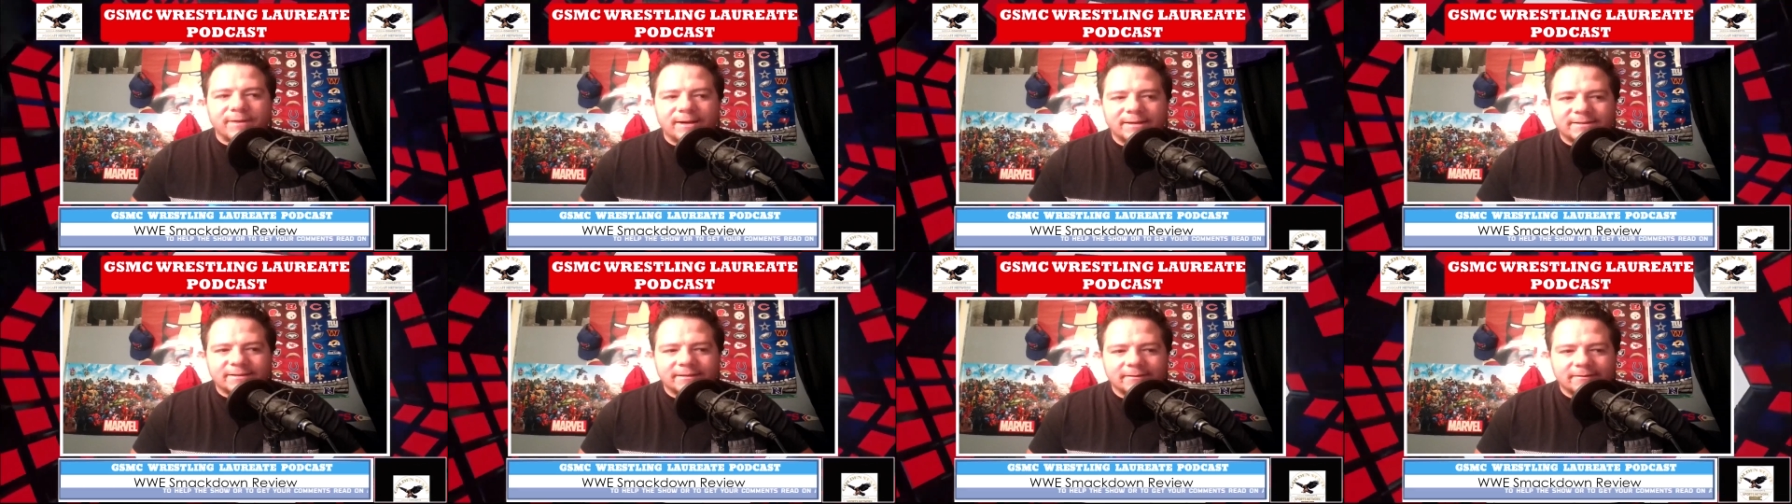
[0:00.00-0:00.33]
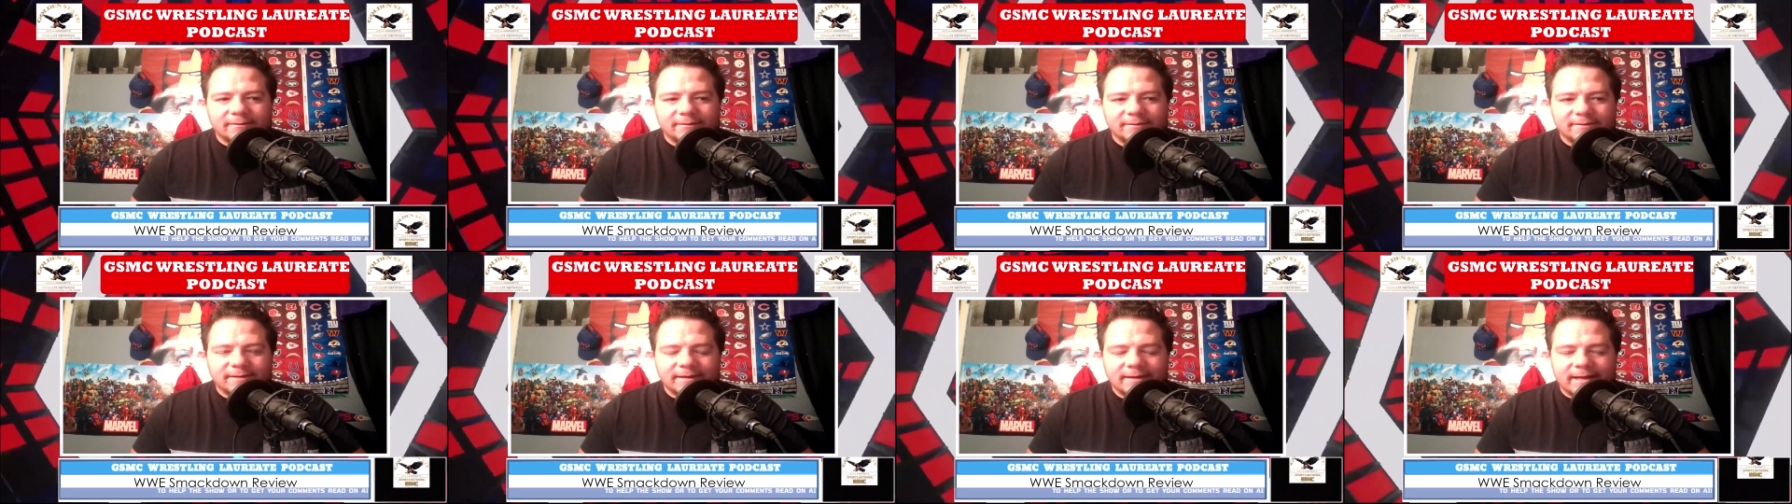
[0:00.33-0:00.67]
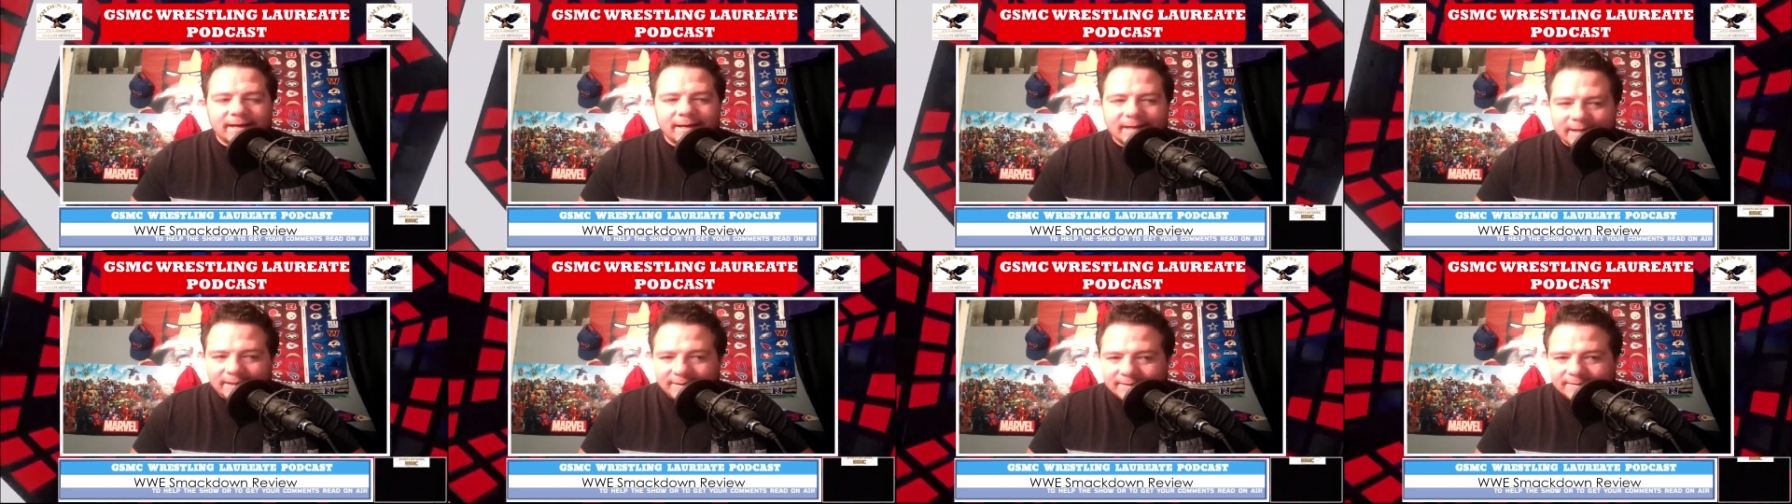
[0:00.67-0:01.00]
wrestlers in
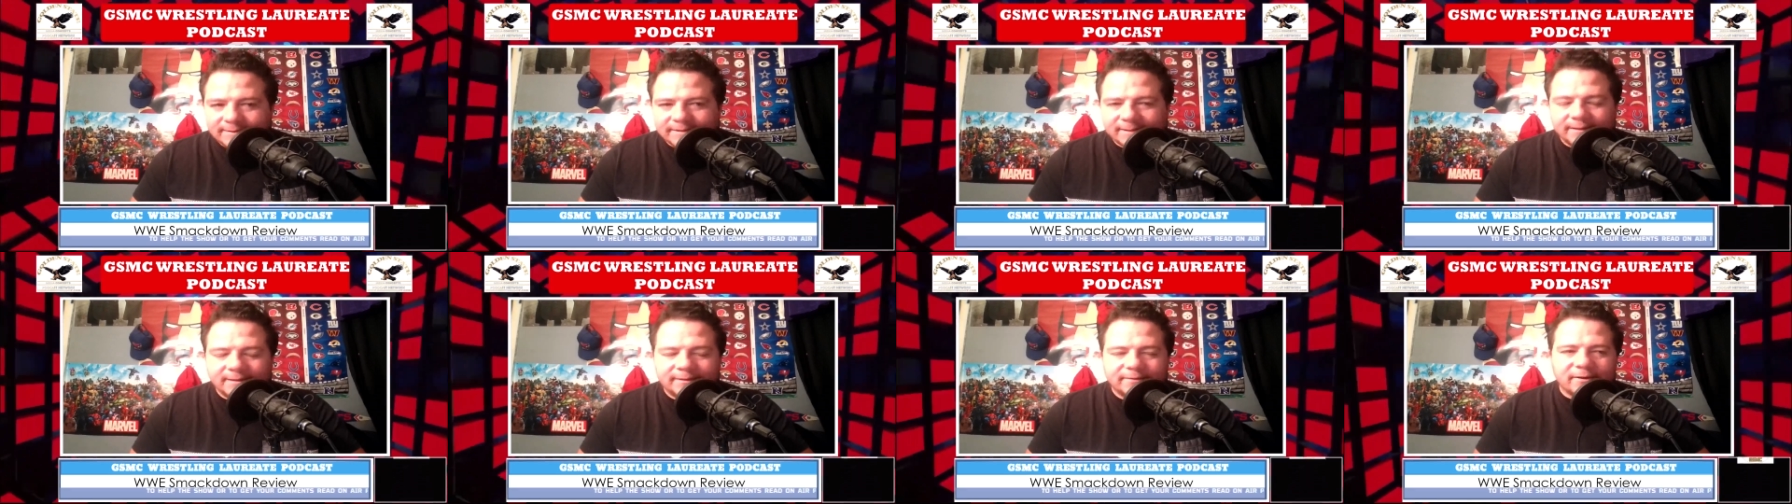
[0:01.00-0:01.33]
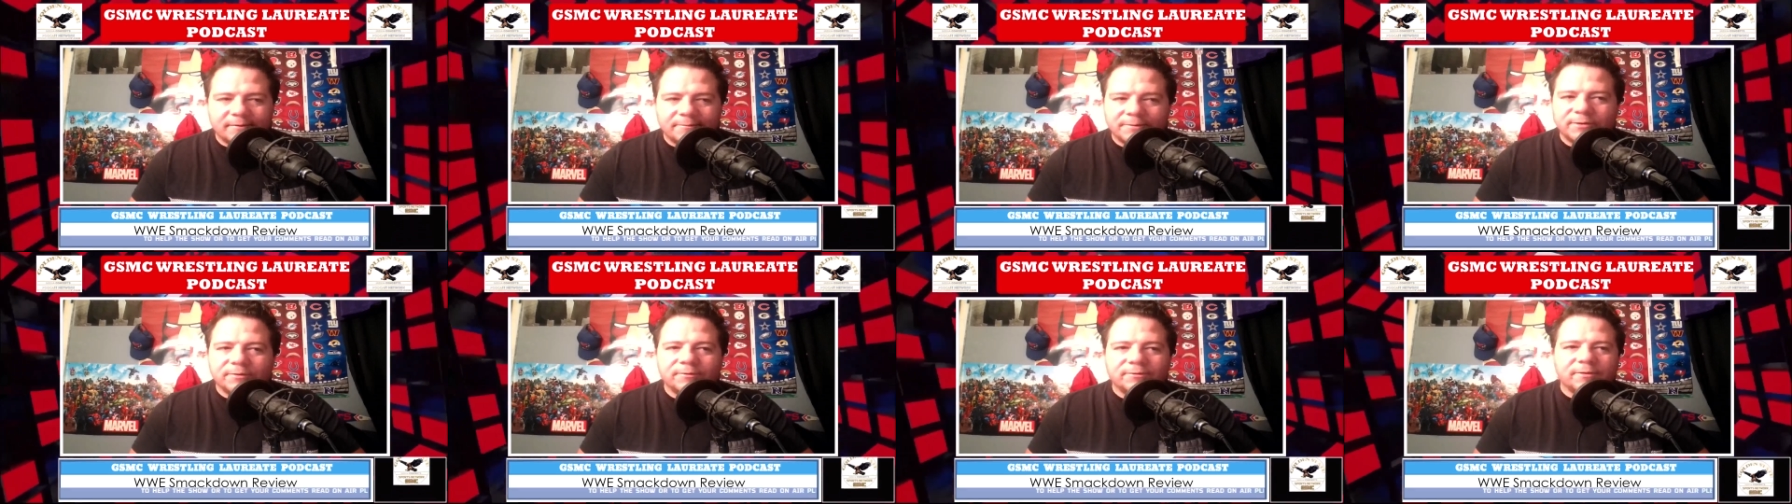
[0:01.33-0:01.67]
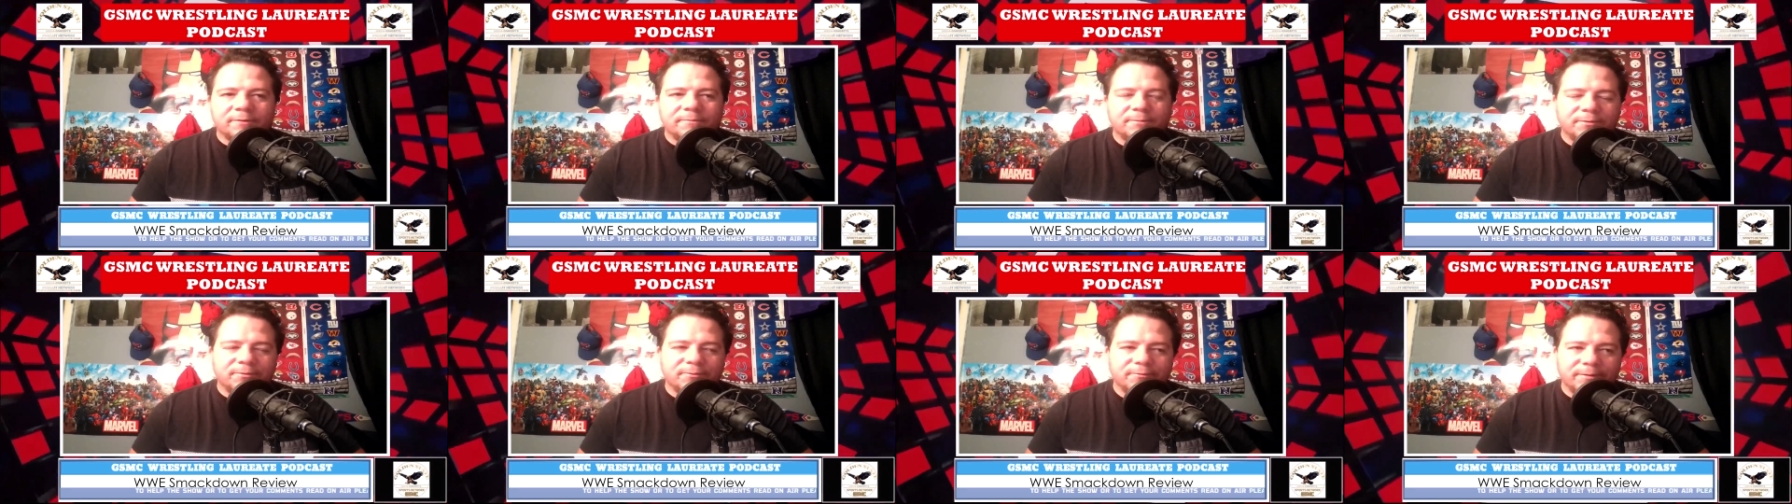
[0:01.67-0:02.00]
NXT,
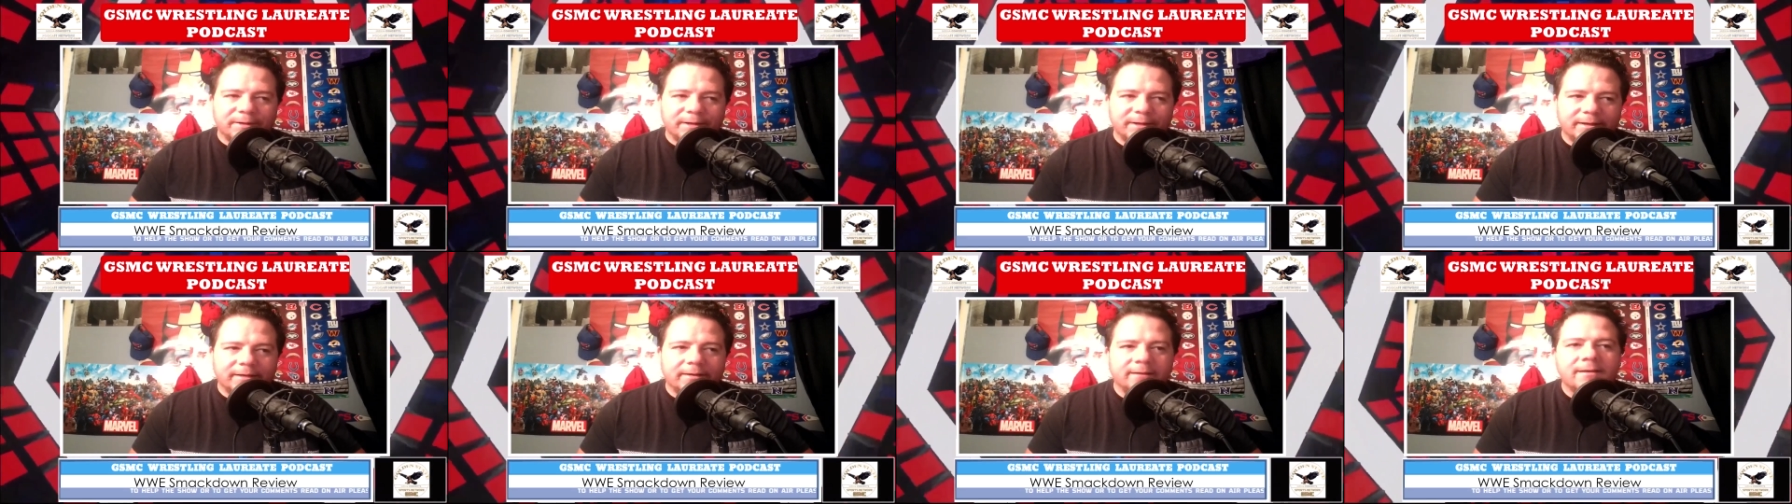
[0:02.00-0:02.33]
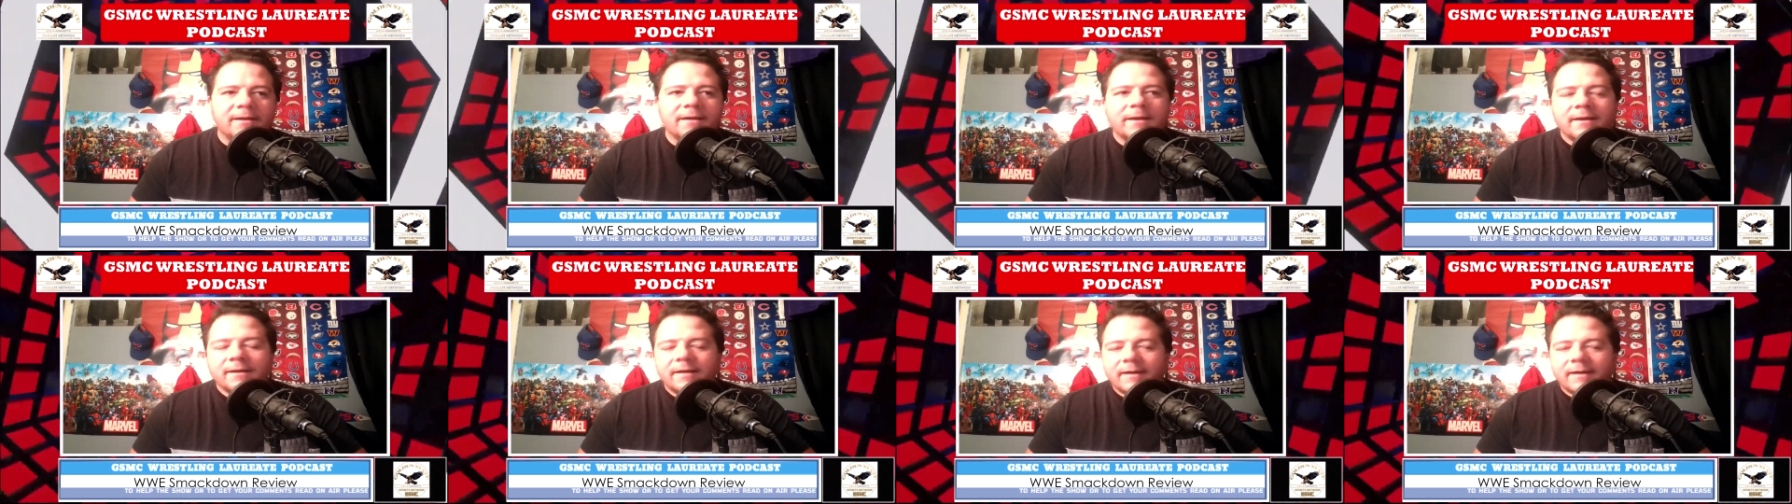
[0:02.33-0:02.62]
WWE,